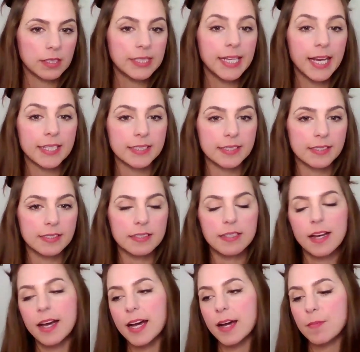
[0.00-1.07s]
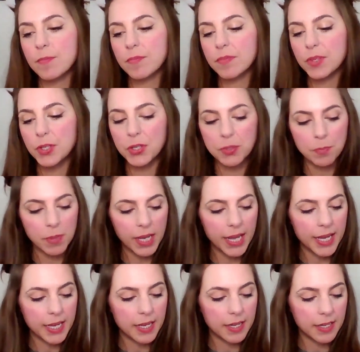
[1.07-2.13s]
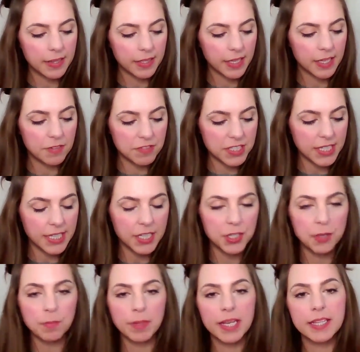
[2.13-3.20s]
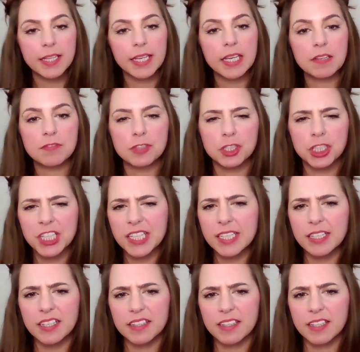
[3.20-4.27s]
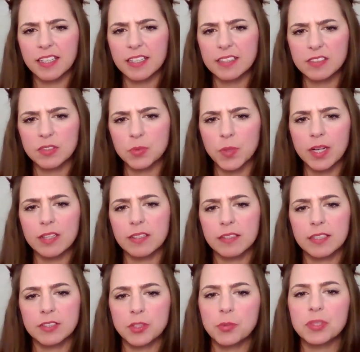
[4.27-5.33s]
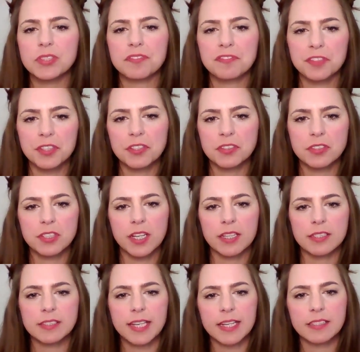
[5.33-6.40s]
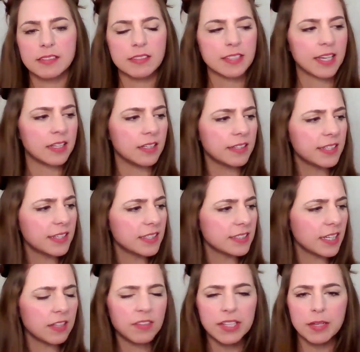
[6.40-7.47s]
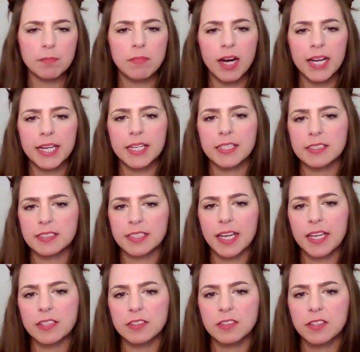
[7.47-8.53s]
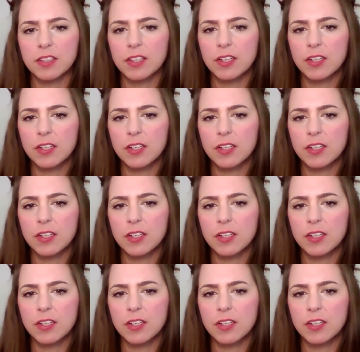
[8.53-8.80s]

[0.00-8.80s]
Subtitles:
Yes. You can play in the key of D, you can play in the key of G, I think it is as well. There's always a first and a second scale. And then there's kind of like a minor scale.